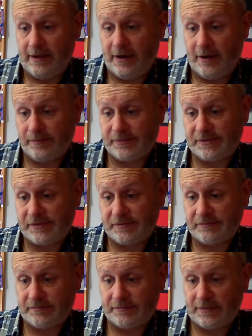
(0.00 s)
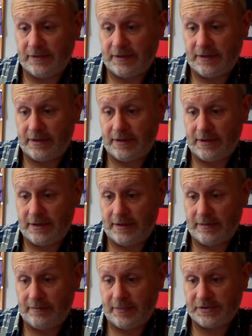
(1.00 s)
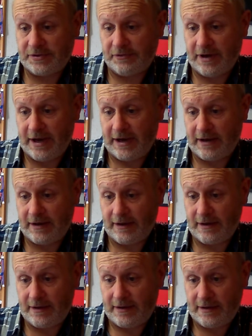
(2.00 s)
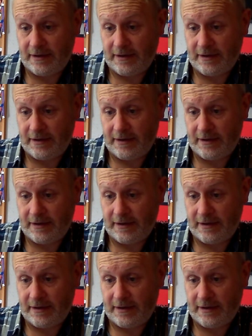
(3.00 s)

hops, Motueka,